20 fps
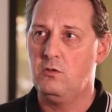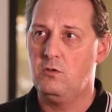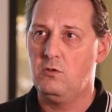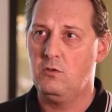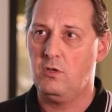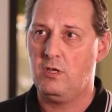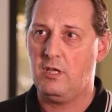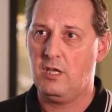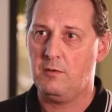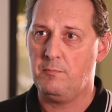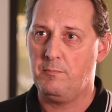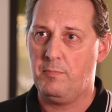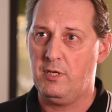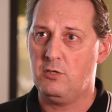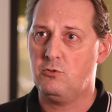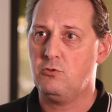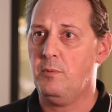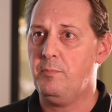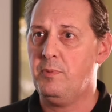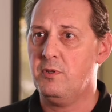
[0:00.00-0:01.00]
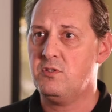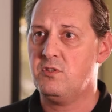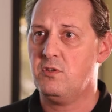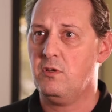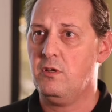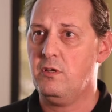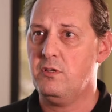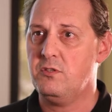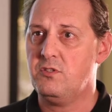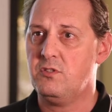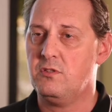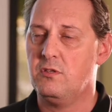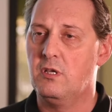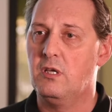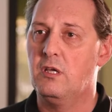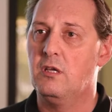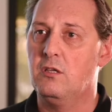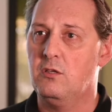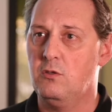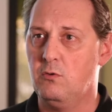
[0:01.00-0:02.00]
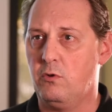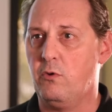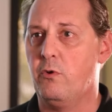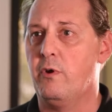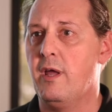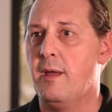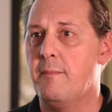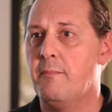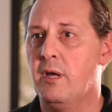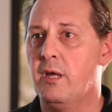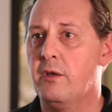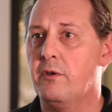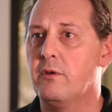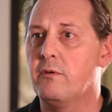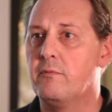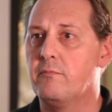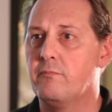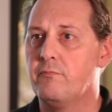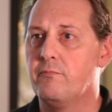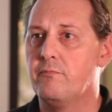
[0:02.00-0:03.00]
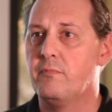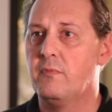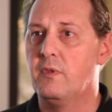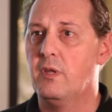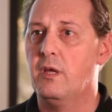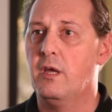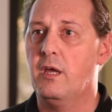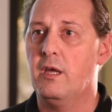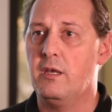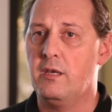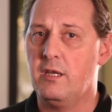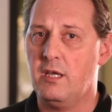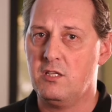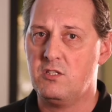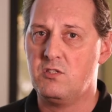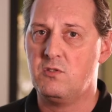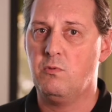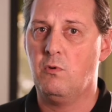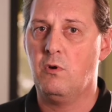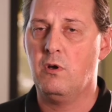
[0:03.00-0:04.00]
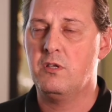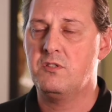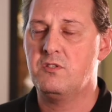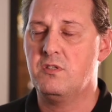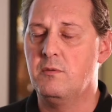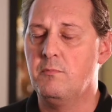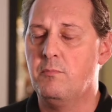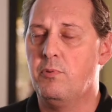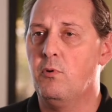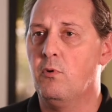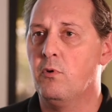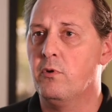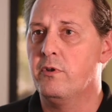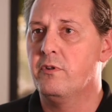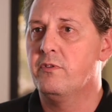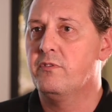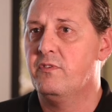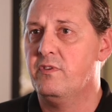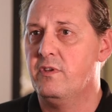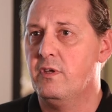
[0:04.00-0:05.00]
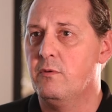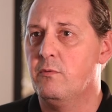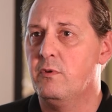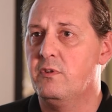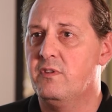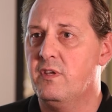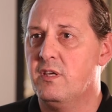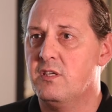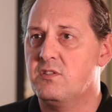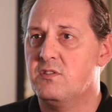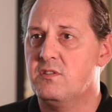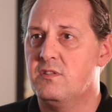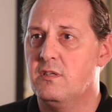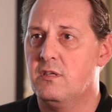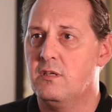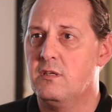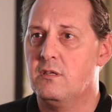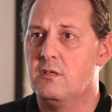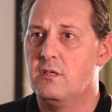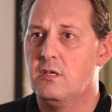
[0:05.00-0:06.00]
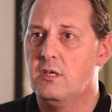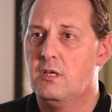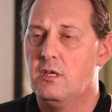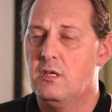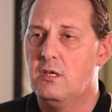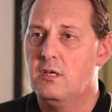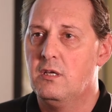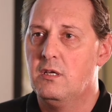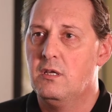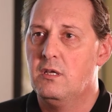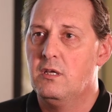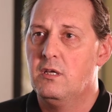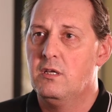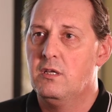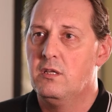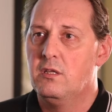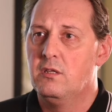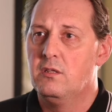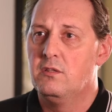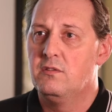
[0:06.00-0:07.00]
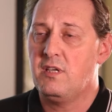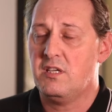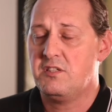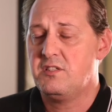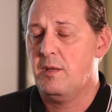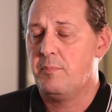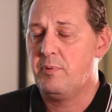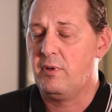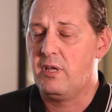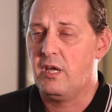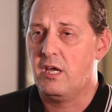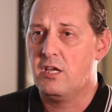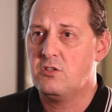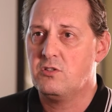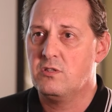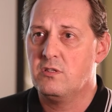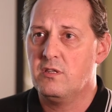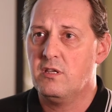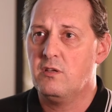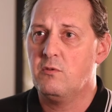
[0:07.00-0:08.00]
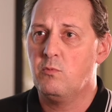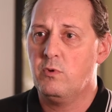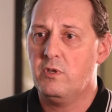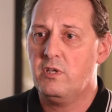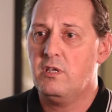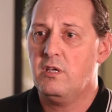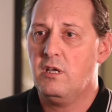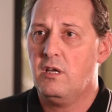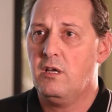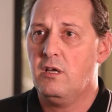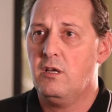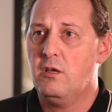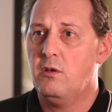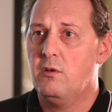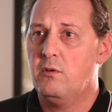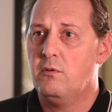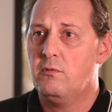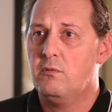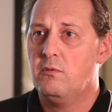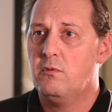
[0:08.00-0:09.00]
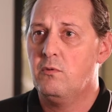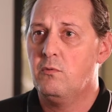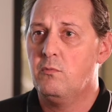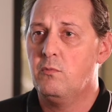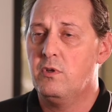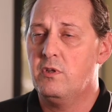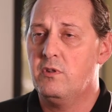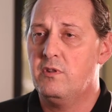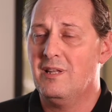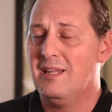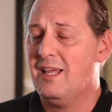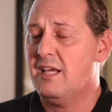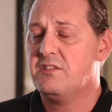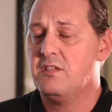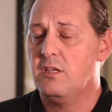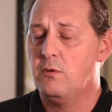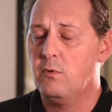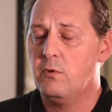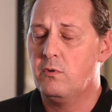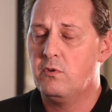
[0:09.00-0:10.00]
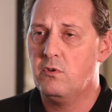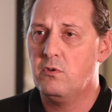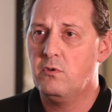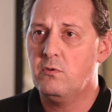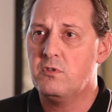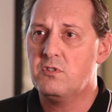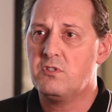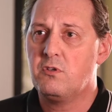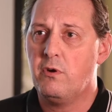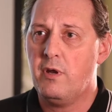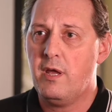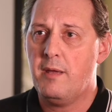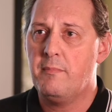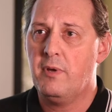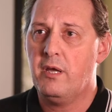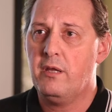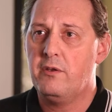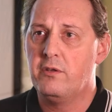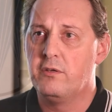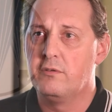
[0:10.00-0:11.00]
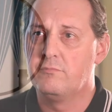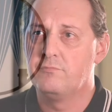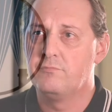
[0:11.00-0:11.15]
You get big droplet size, you'll create mud. And that's why it's important with dust application that the last thing we do is create mud.